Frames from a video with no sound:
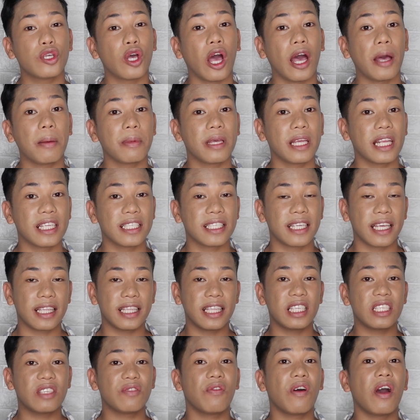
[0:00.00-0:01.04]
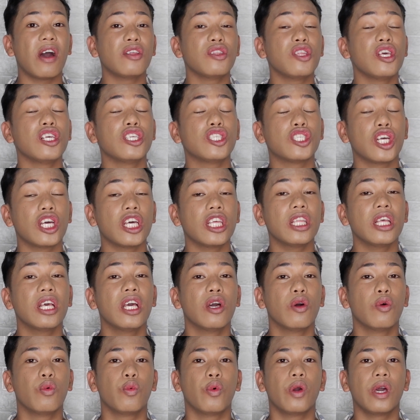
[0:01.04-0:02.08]
So I'm gonna set this foundation
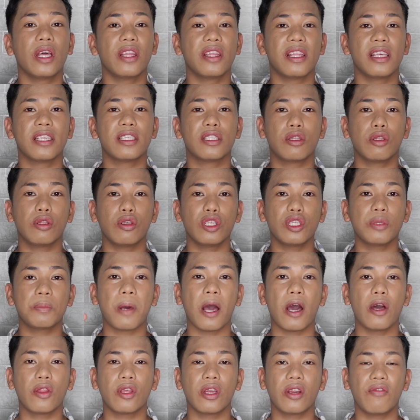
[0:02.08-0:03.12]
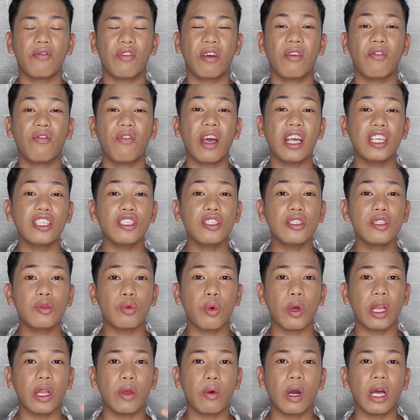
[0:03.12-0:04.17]
with this loose powder from
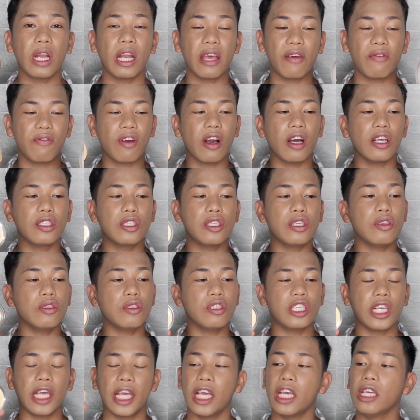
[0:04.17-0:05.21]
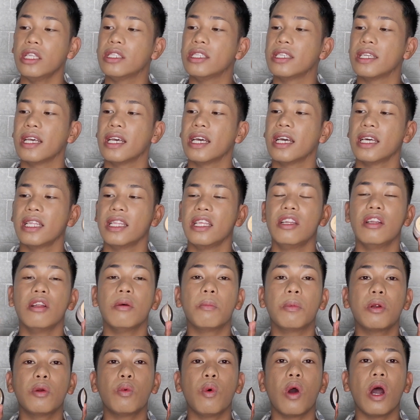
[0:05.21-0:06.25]
Fashion21. I've got 2 shades, the
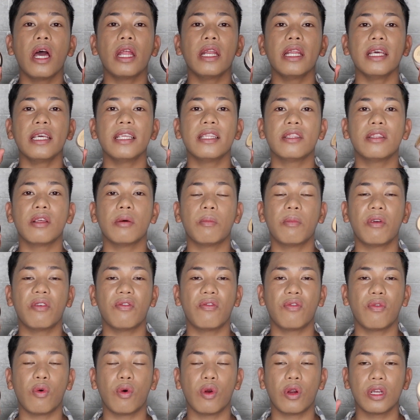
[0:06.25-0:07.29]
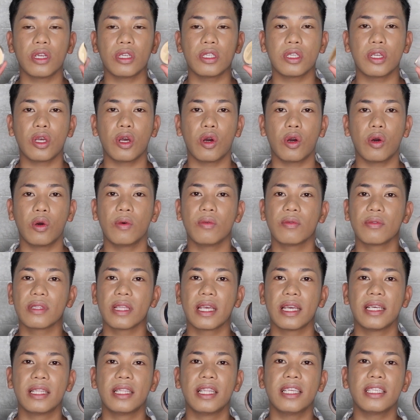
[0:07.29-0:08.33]
number 1 and number 4. So
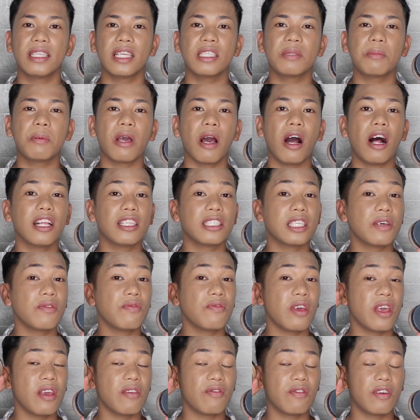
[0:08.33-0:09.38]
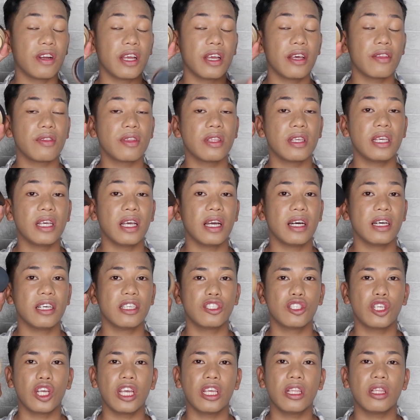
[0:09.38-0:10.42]
this is my all-time favorite. The
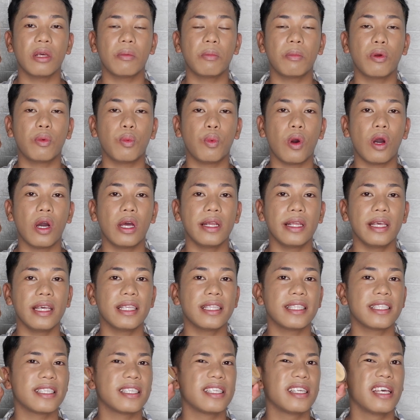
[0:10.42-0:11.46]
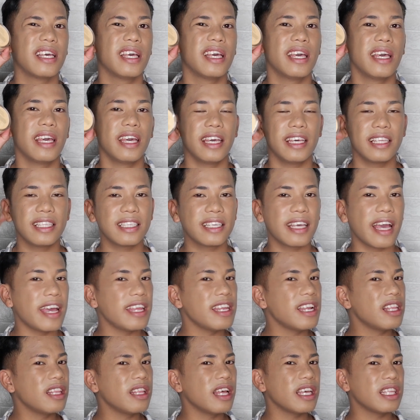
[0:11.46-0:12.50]
shade number 1, it's
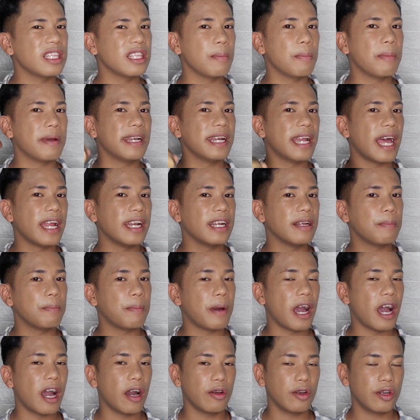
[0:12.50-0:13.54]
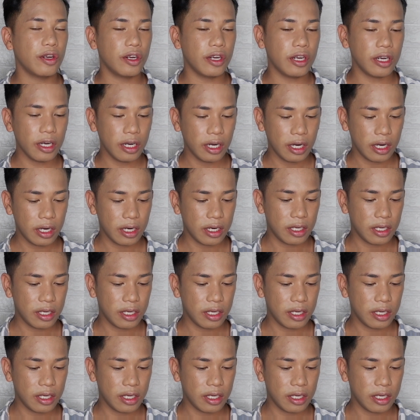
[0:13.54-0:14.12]
kind of like the banana powder.